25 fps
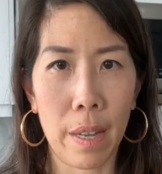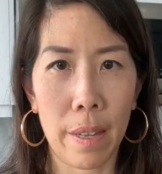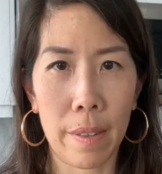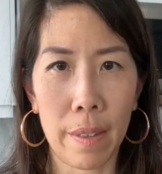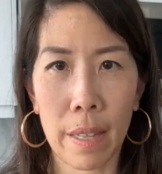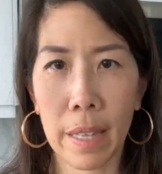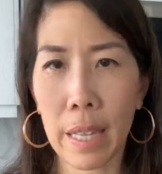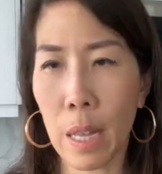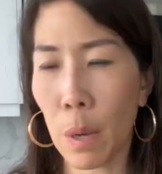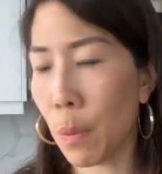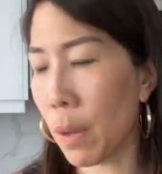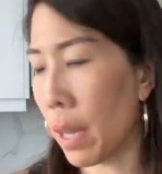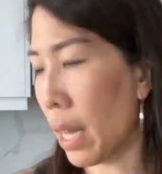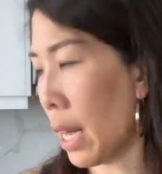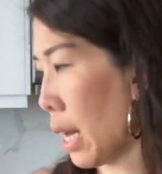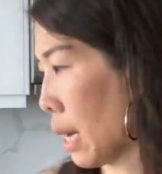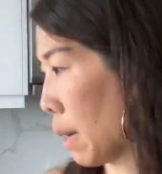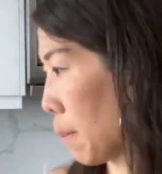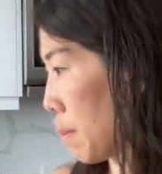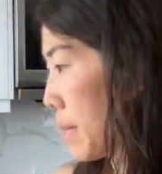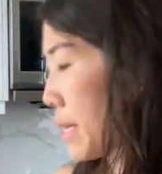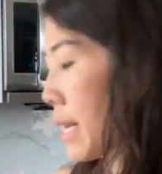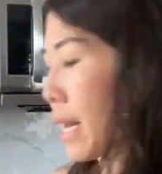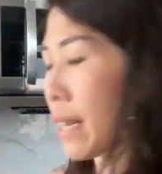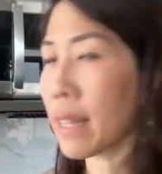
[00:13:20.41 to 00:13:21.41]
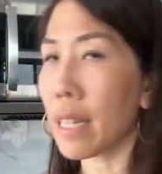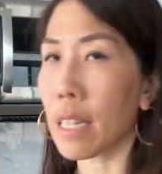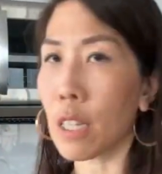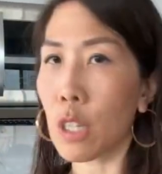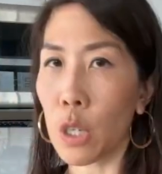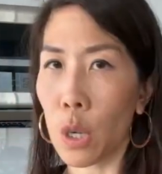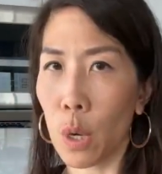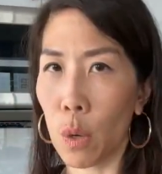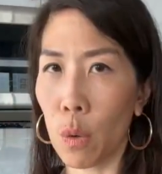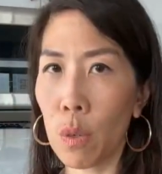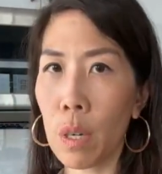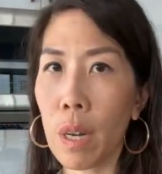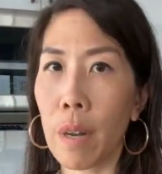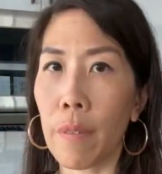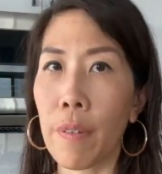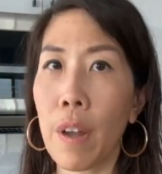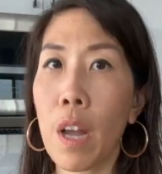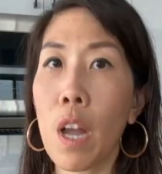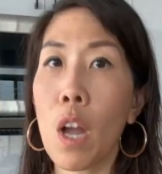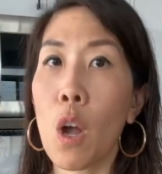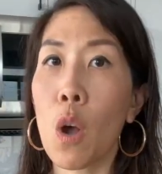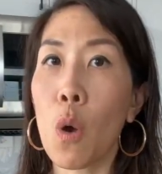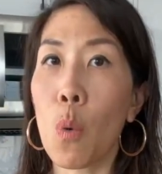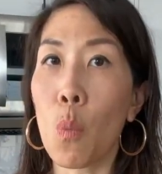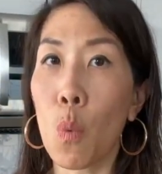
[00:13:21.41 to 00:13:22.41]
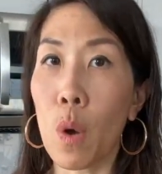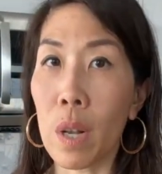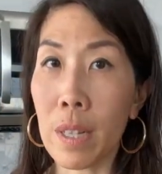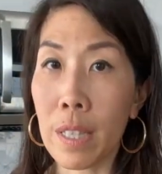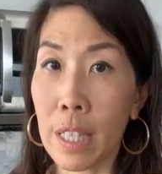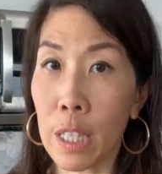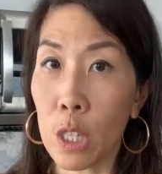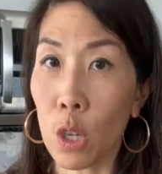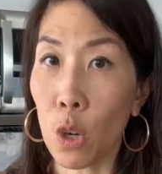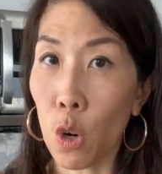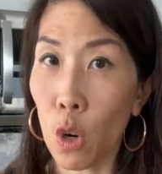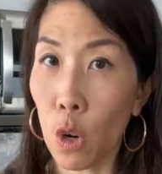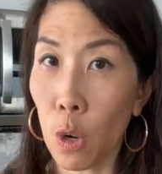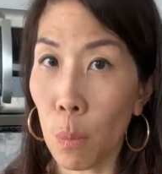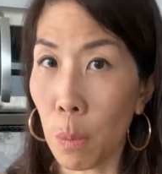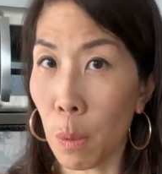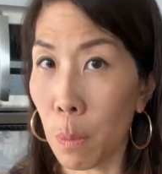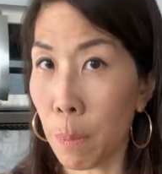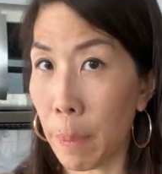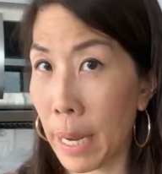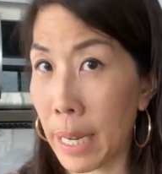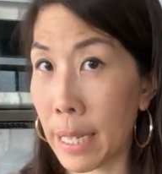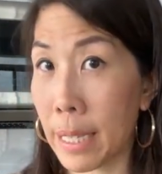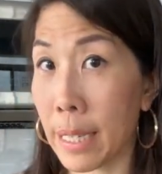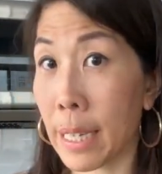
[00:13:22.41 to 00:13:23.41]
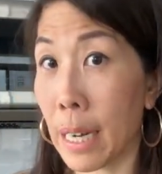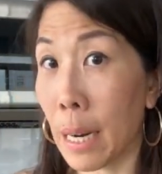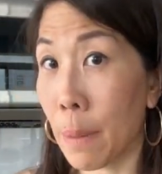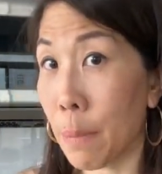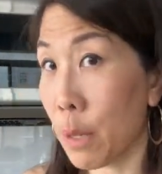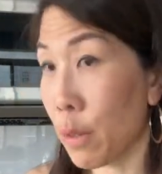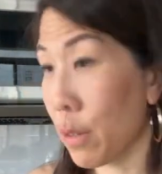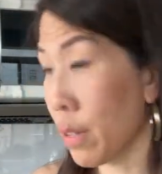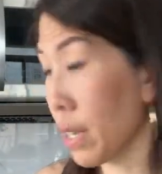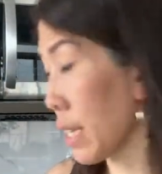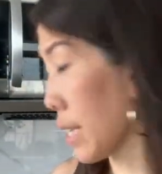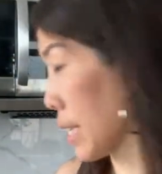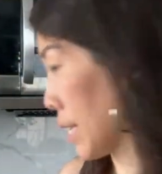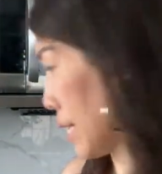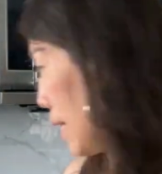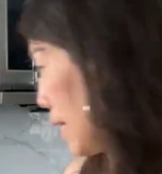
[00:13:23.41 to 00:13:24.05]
I think that will help set the tone of what's the herbal base that I'm using